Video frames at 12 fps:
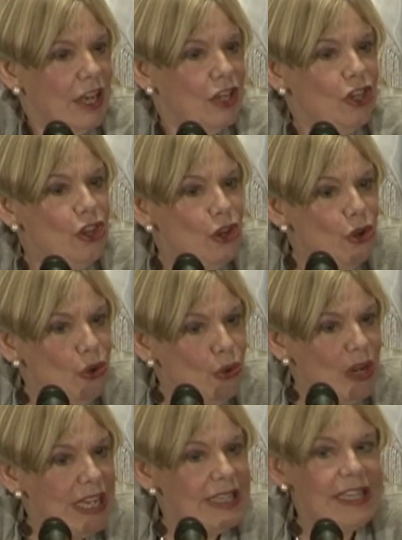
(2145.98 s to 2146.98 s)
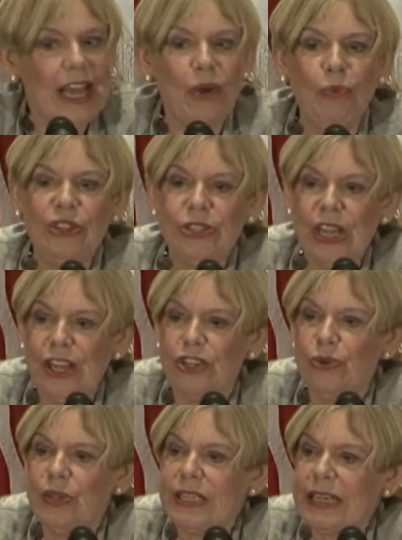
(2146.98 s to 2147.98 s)
You, he said, seek
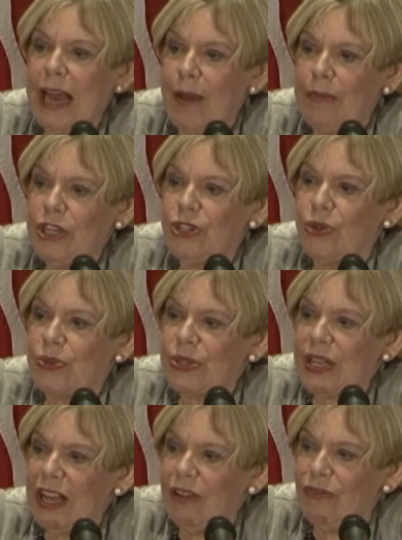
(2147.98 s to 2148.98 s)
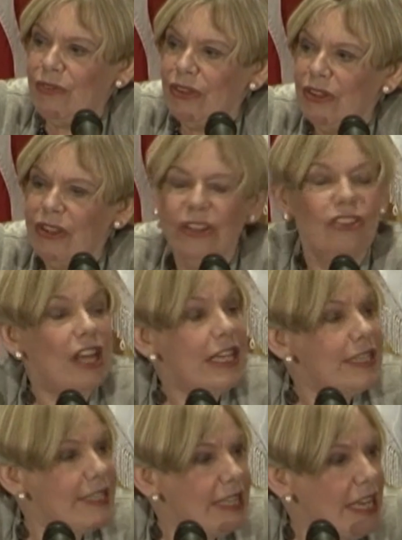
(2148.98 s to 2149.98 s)
to establish yourself,
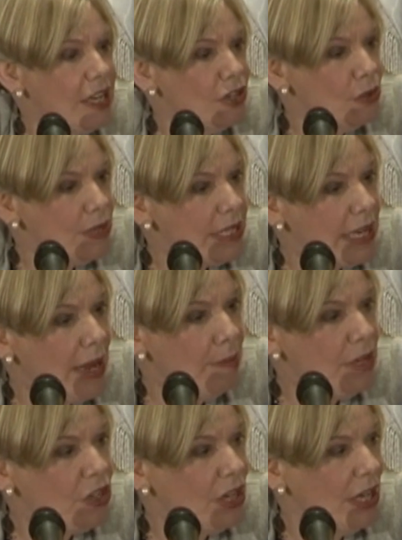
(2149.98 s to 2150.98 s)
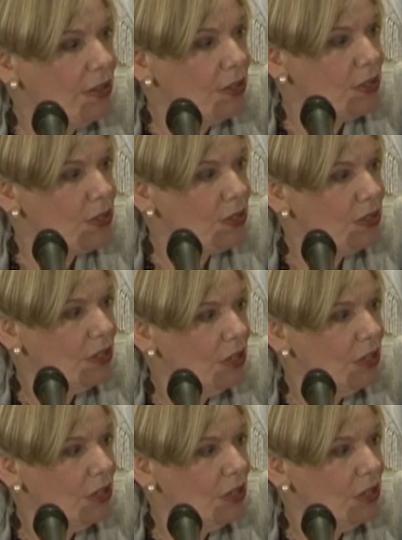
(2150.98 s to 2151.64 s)
then seek to establish others.